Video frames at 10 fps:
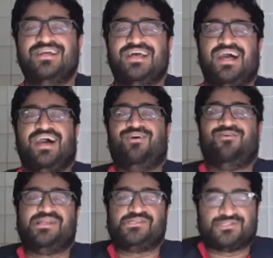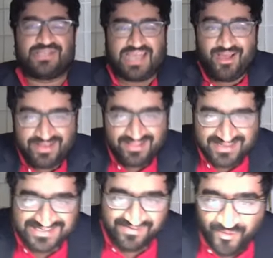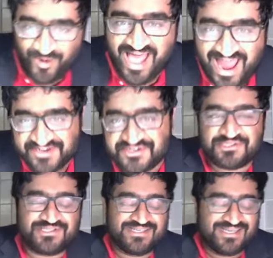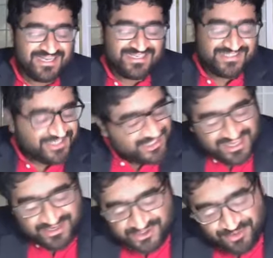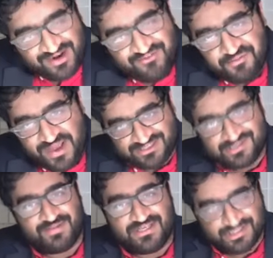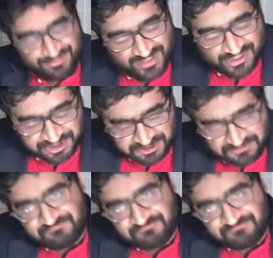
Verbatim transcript: Uh, which is the calculus of moral actions, such that you do whatever maximizes pleasure.